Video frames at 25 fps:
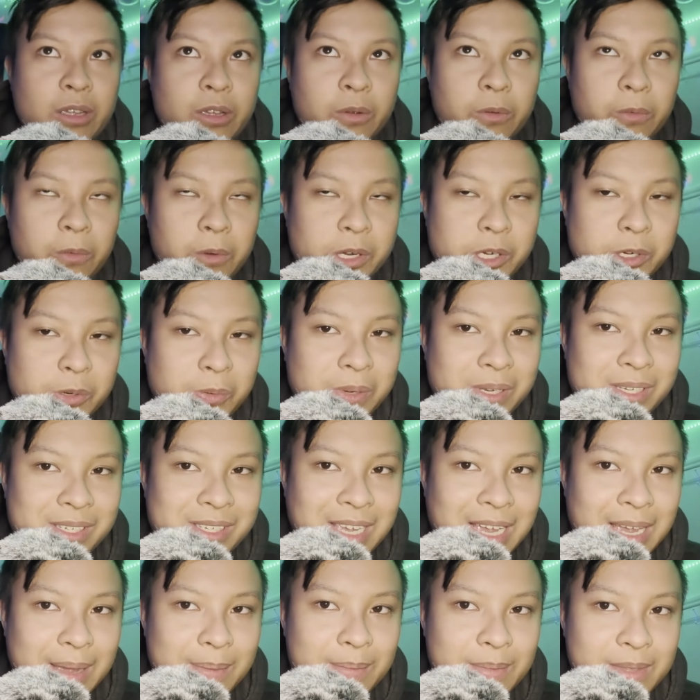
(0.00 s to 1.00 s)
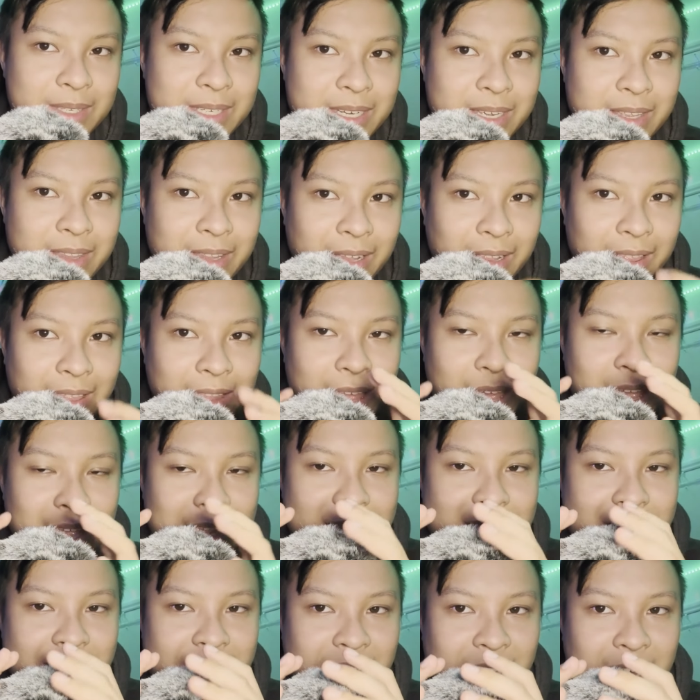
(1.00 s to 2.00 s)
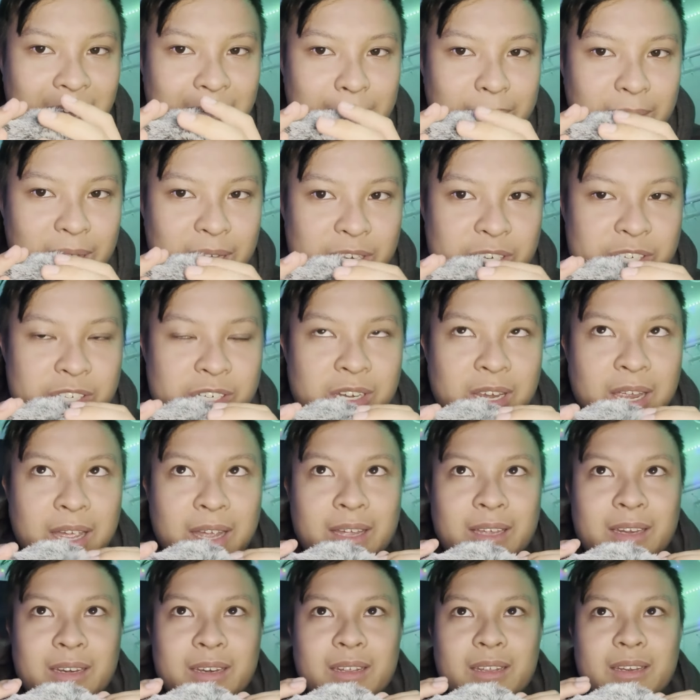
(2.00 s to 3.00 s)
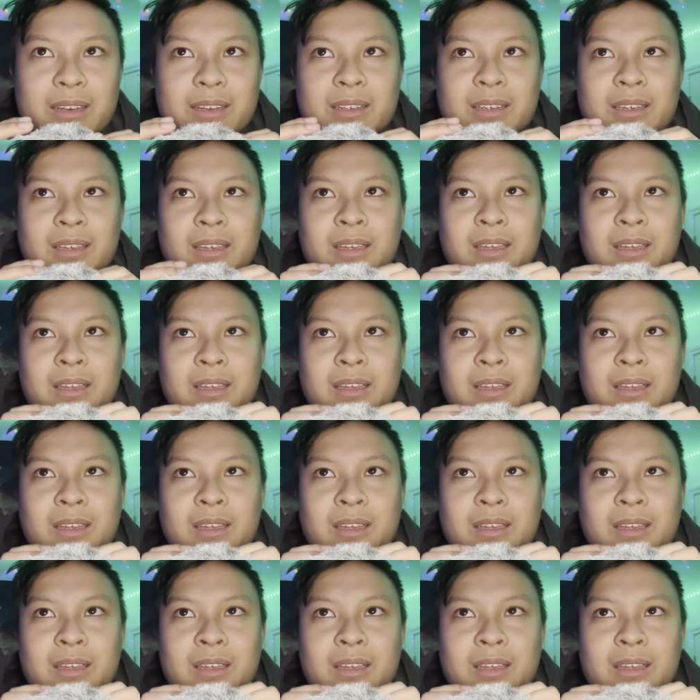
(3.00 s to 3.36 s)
which was empty the last time I checked it,